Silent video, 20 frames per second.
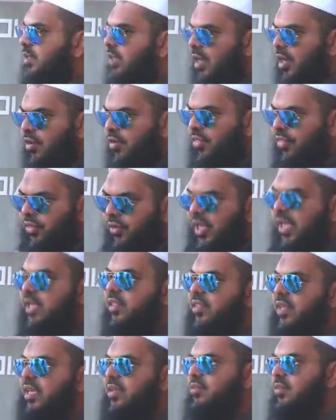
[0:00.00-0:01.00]
There are three
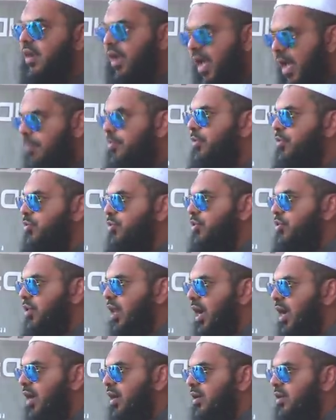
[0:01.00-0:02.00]
things that happen with
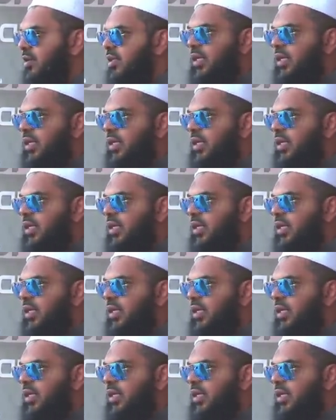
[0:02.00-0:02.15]
dua.